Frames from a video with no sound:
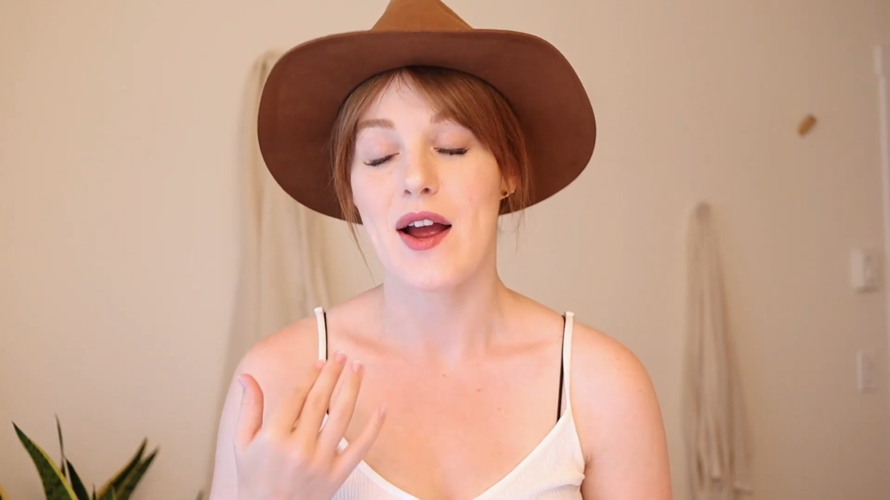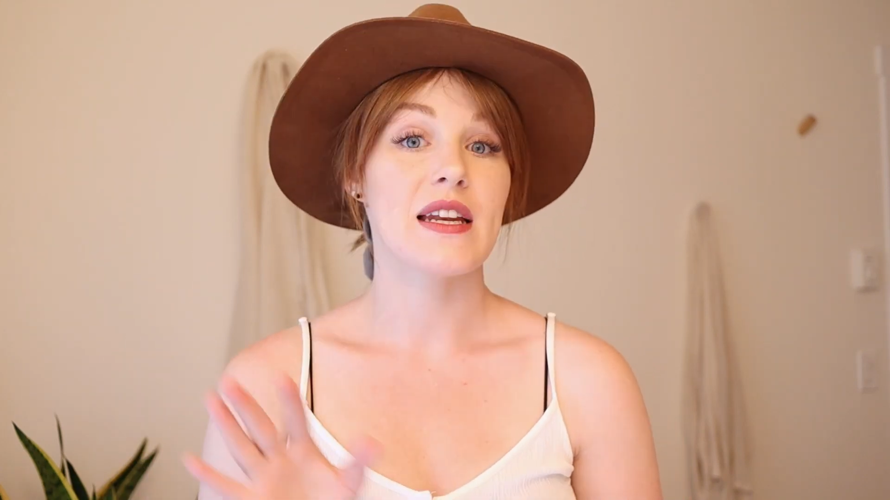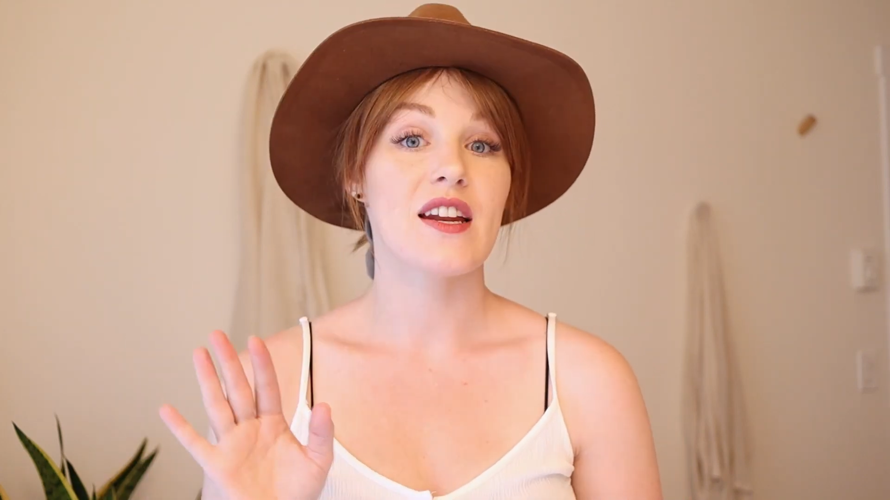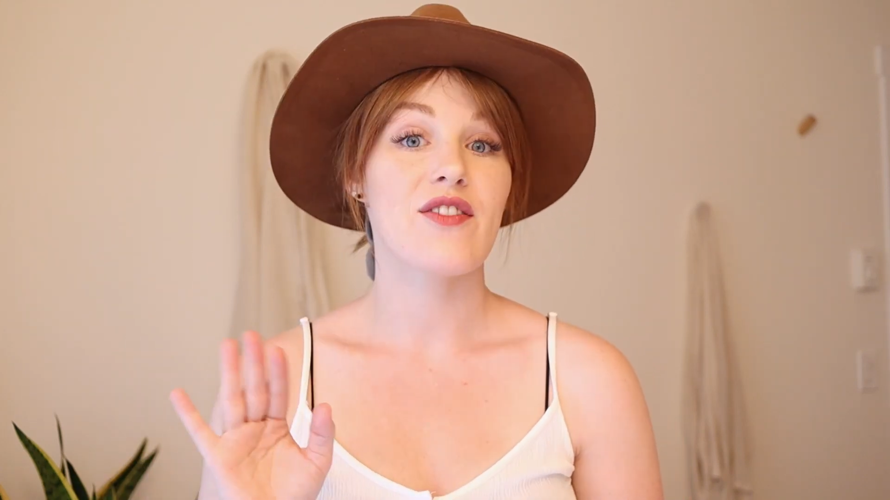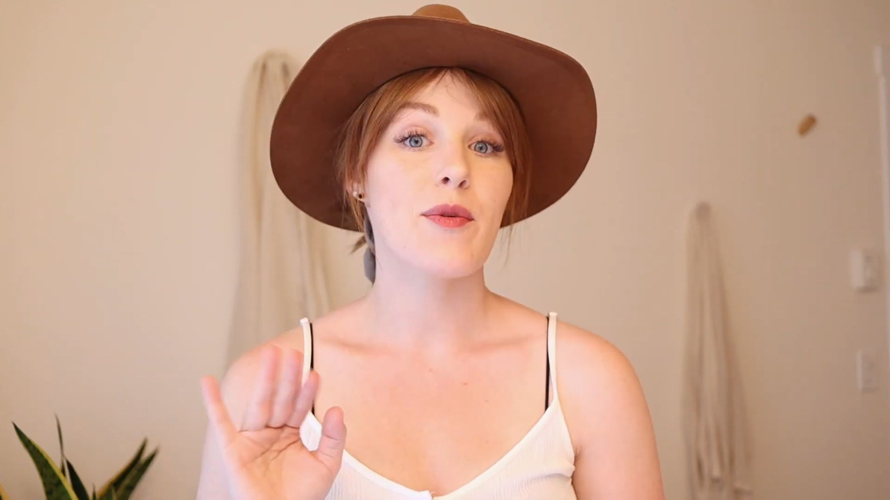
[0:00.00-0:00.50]
But
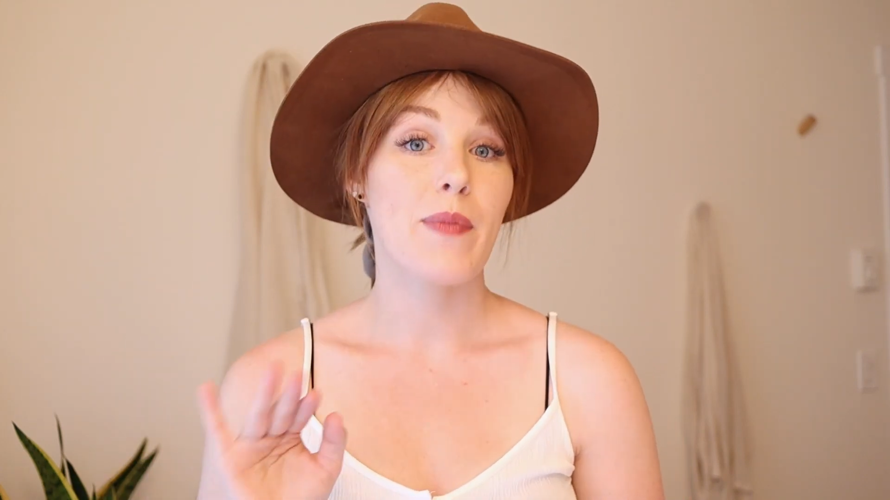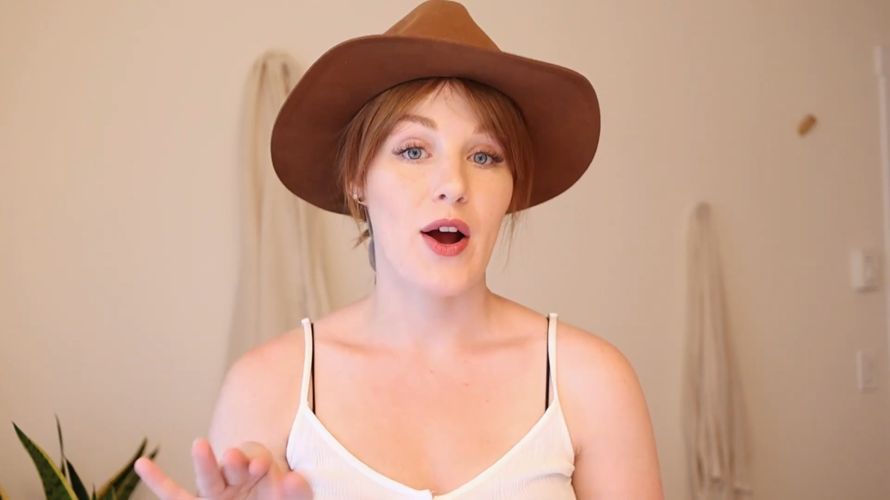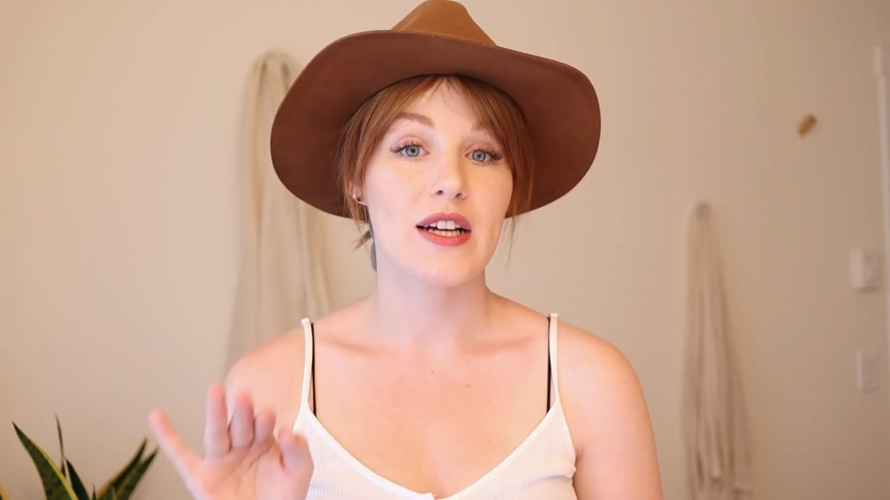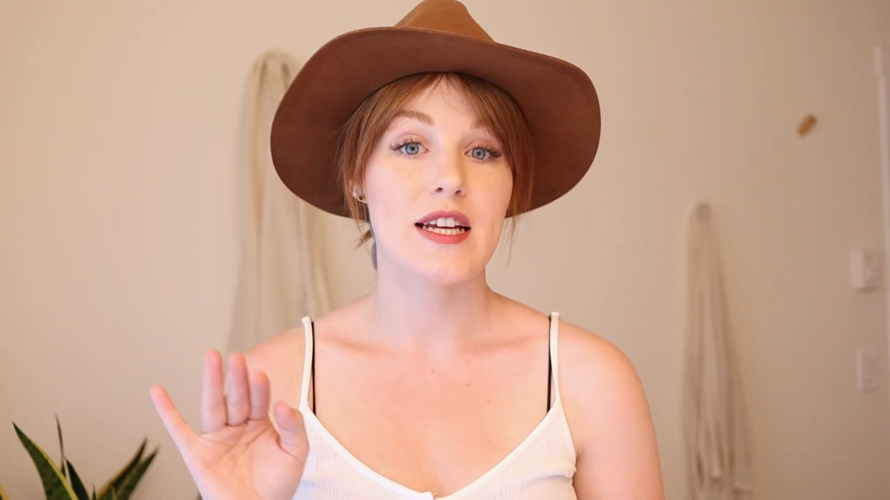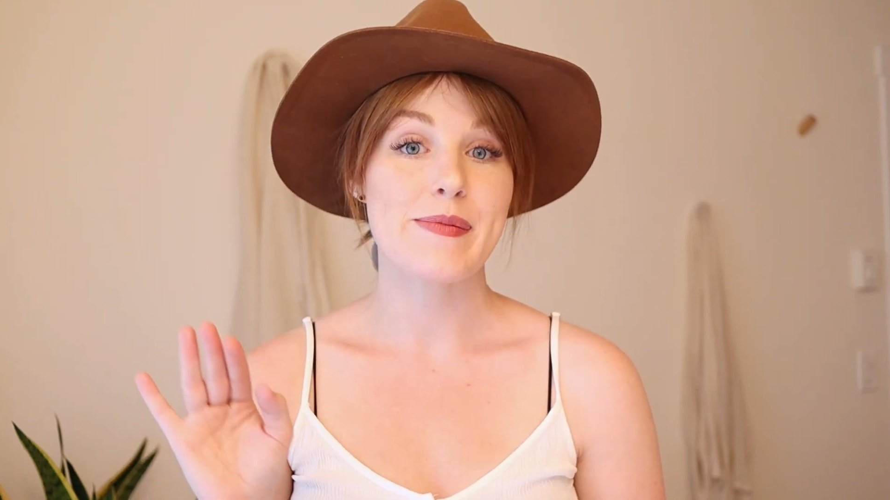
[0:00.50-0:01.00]
none of our
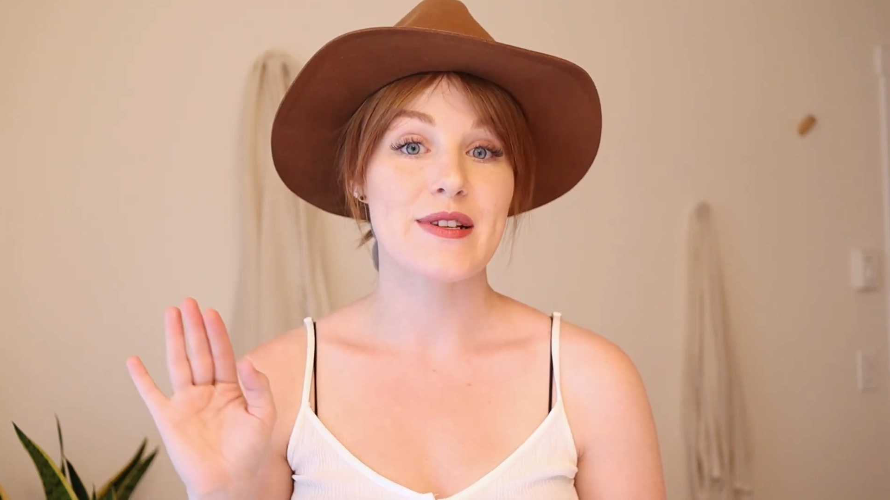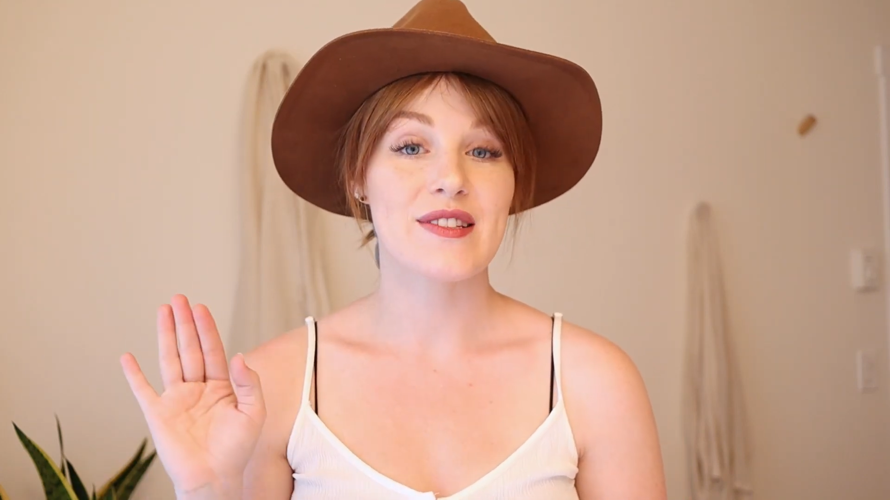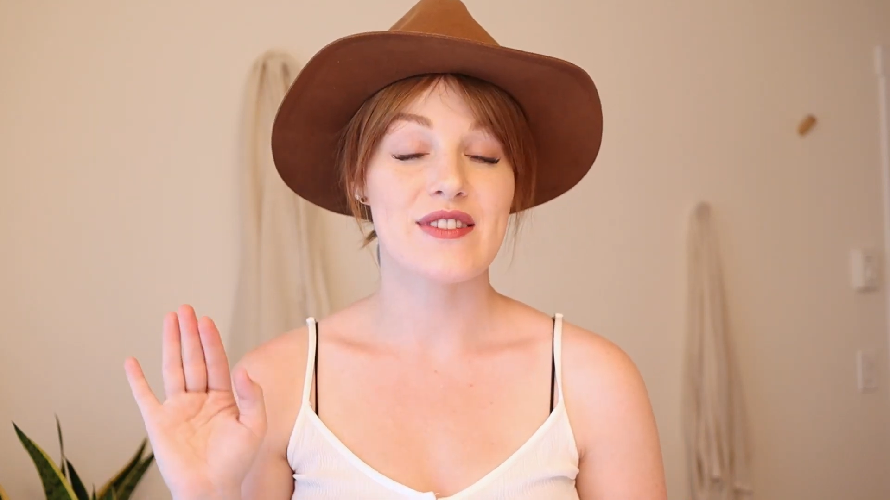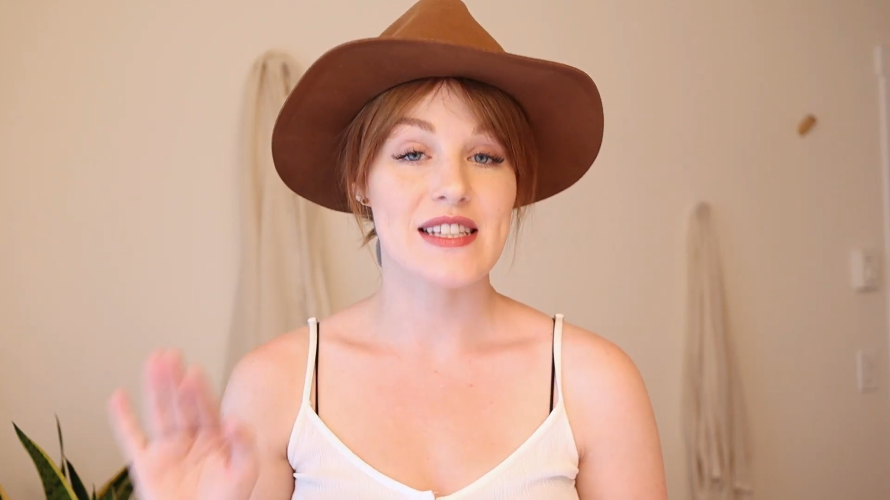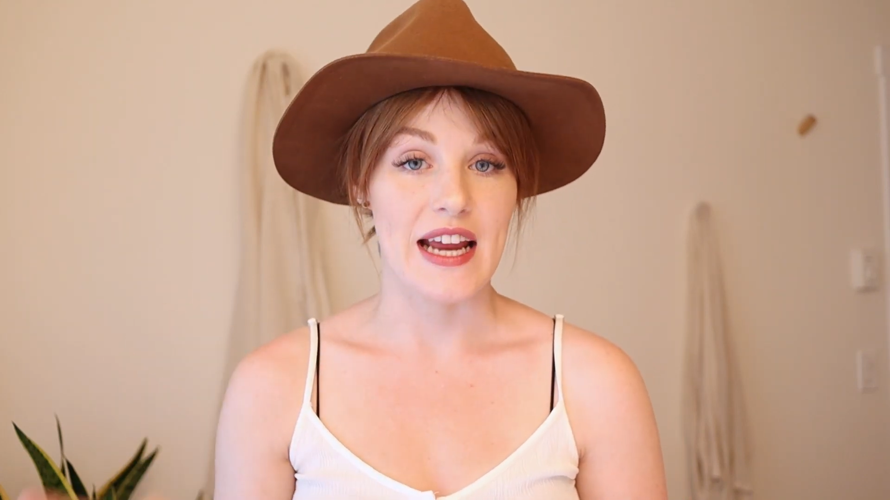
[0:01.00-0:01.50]
pocket diapers
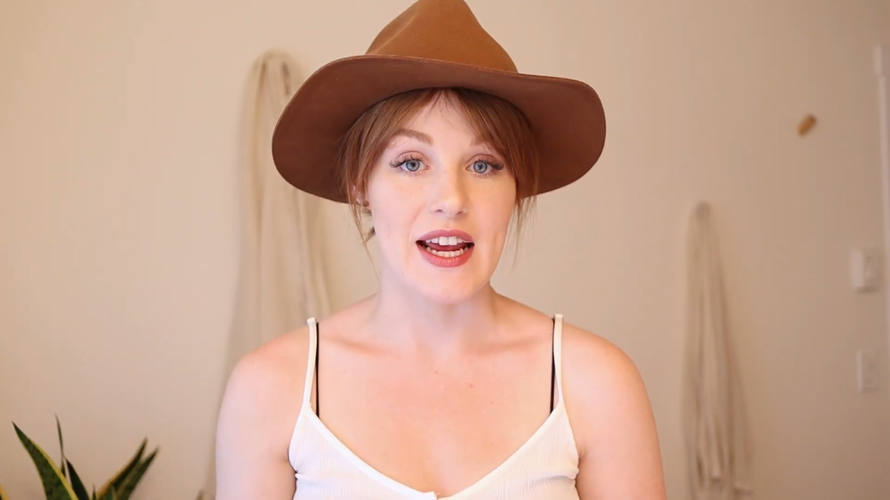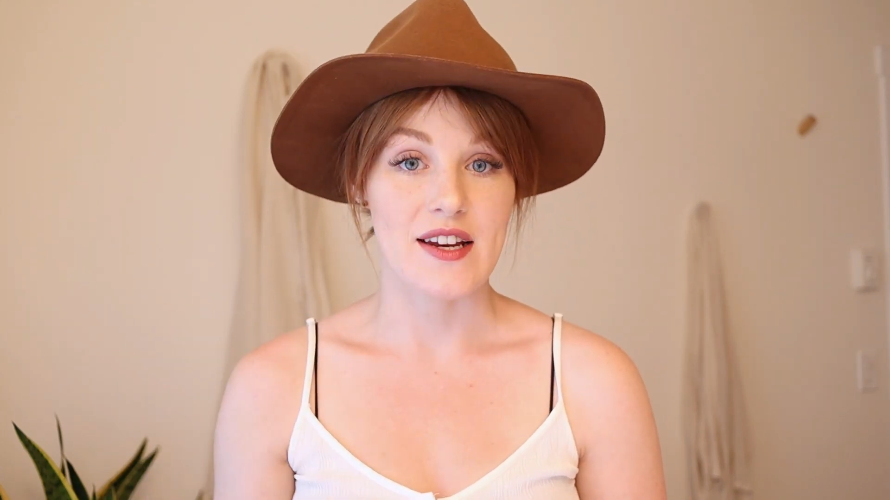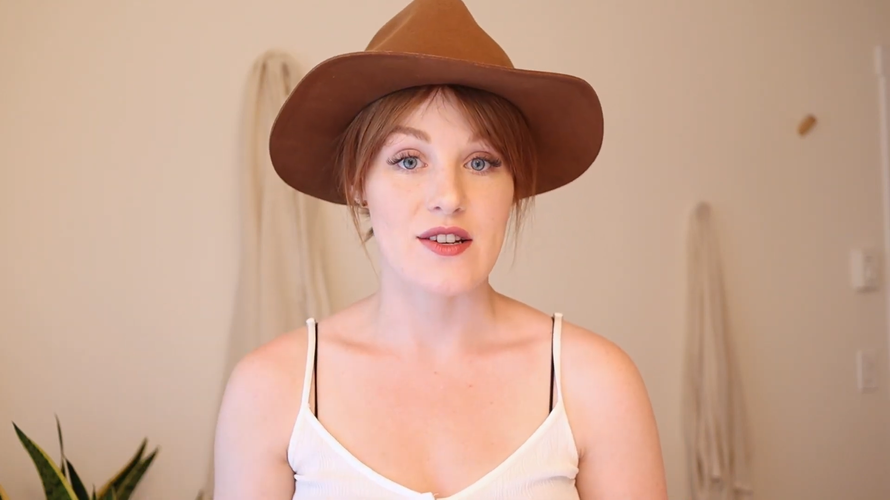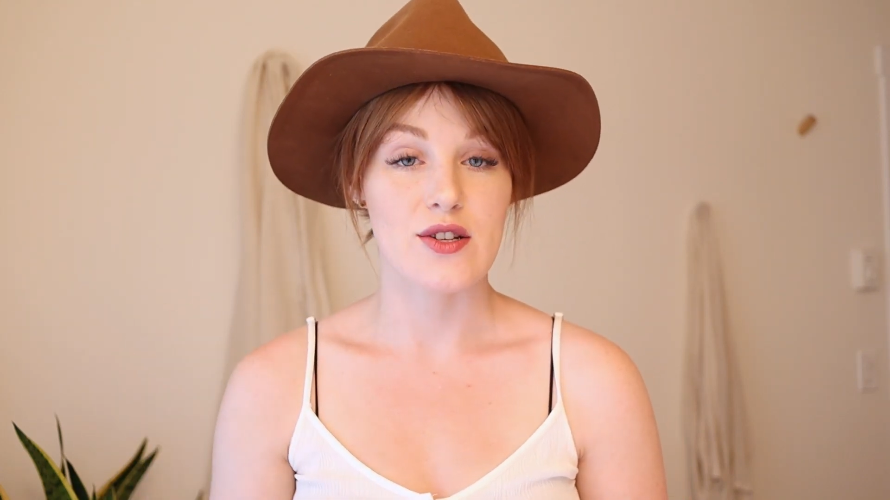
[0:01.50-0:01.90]
have stained,